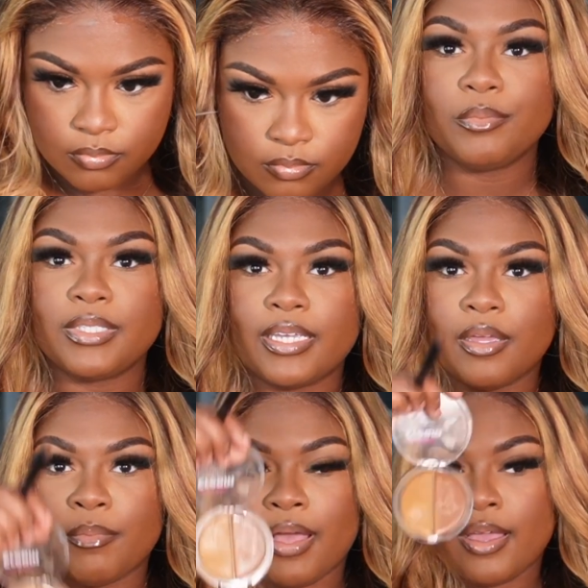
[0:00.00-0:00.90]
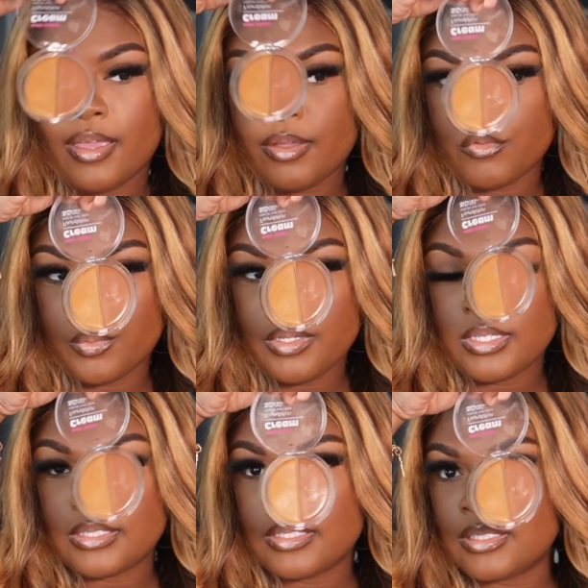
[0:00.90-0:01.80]
I'm taking my Ruby
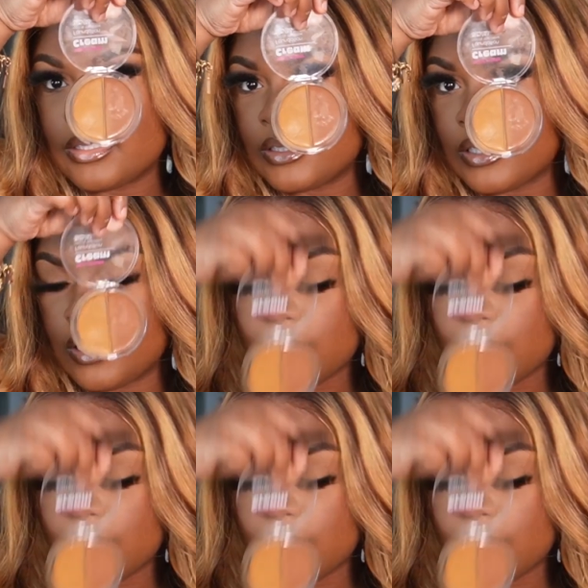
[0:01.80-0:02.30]
Kisses